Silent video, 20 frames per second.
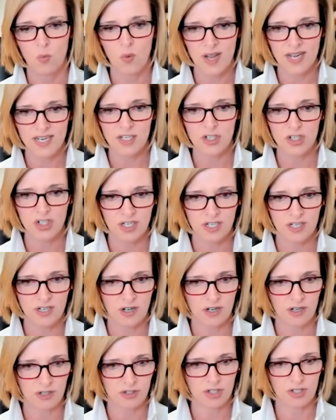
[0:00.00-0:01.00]
When she
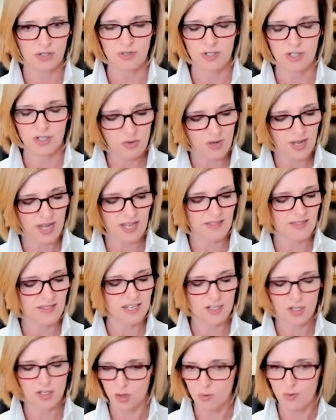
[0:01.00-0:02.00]
called you and you had
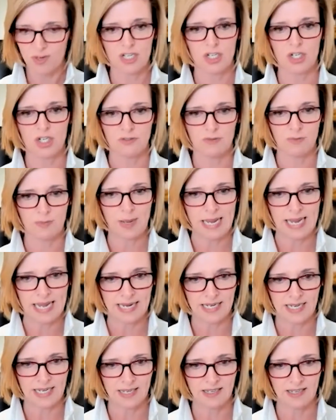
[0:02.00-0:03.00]
that twinge of
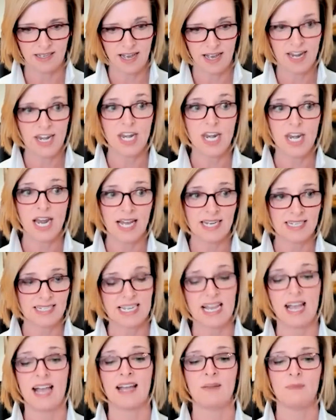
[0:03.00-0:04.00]
panic on
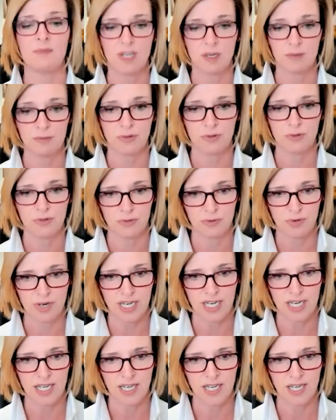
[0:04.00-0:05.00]
time number
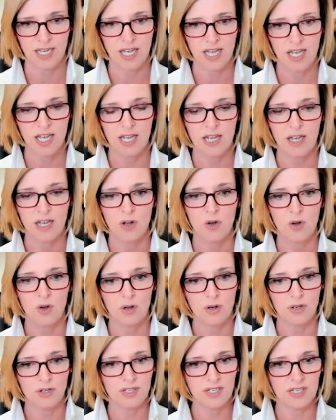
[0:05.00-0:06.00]
3,
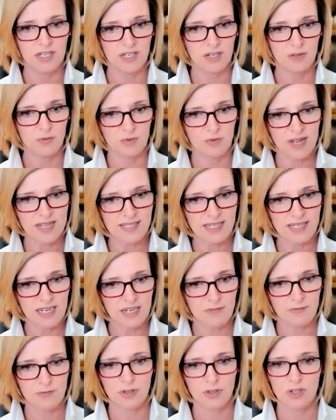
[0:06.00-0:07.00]
did it
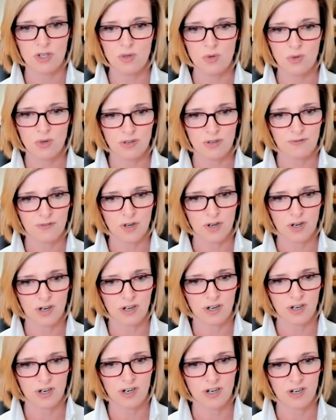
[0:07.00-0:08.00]
resonate for you or for
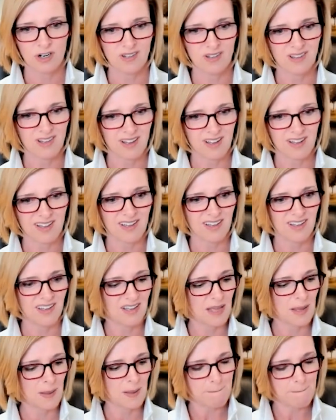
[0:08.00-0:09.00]
her? Like,
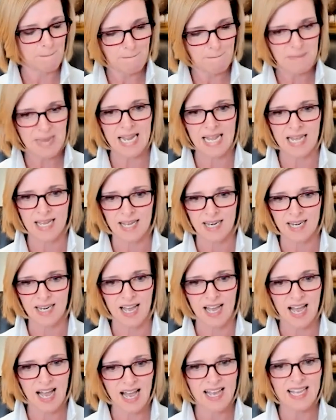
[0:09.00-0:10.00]
man,
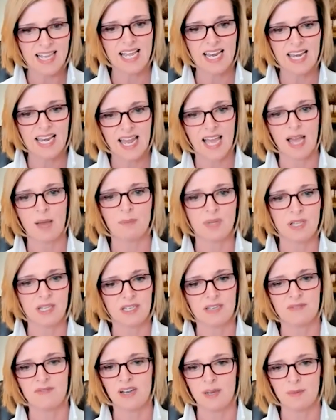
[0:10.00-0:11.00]
I cannot
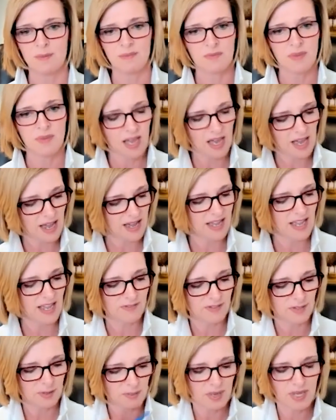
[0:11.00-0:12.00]
believe I
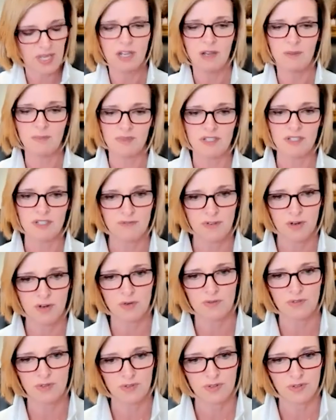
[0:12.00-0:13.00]
have to pick up this
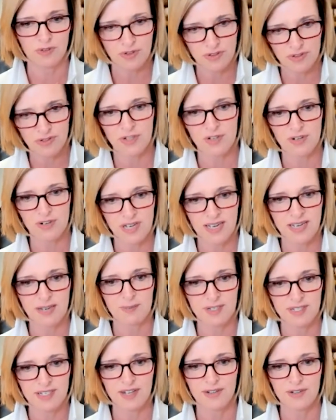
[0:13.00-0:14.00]
phone for the 3rd
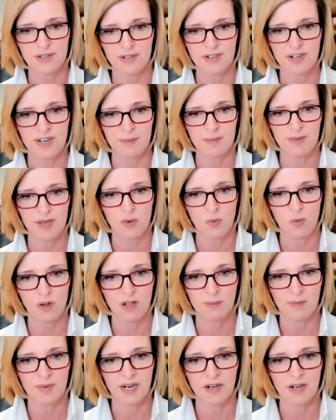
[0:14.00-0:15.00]
time and tell her I'm at
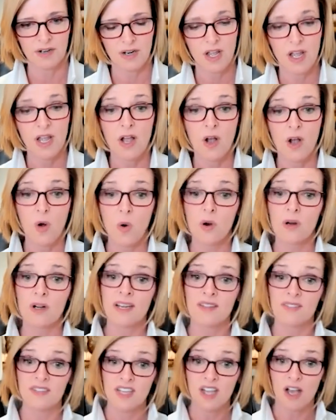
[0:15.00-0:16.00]
Walmart. Or
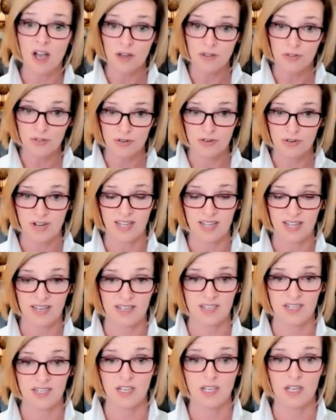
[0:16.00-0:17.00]
on the other
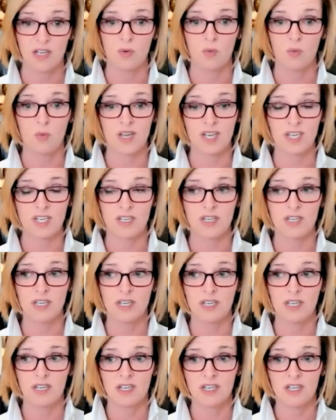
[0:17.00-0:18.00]
end, when
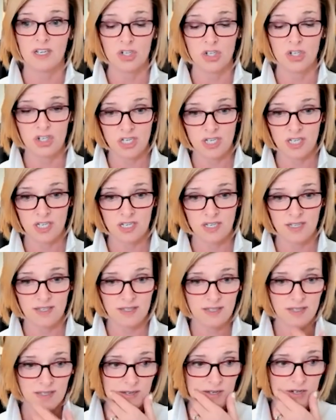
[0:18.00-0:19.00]

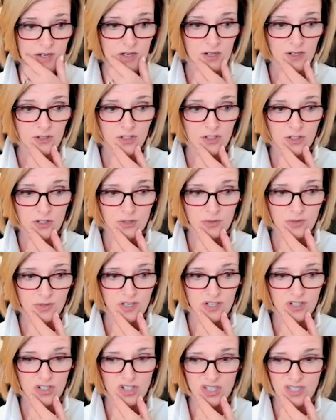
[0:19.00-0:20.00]
she called you
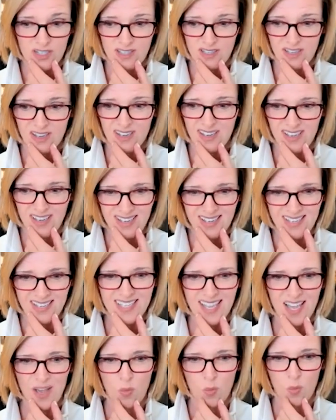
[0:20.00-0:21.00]
and she's like,
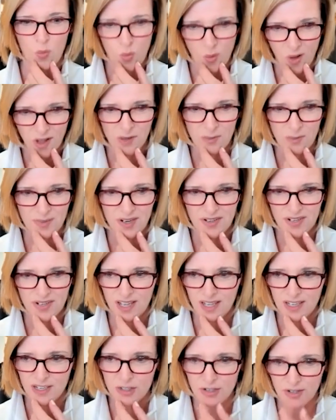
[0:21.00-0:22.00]
he's at Walmart
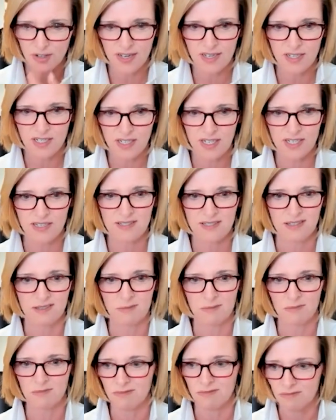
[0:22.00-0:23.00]
again, trying to get
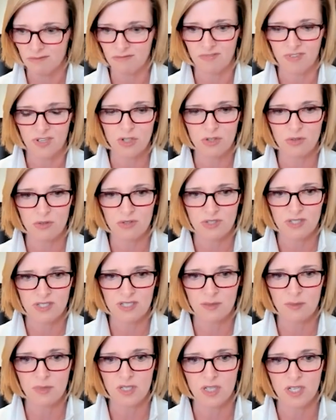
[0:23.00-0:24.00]
some visual
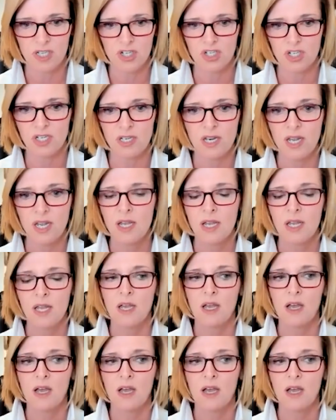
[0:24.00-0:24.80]
stimulation.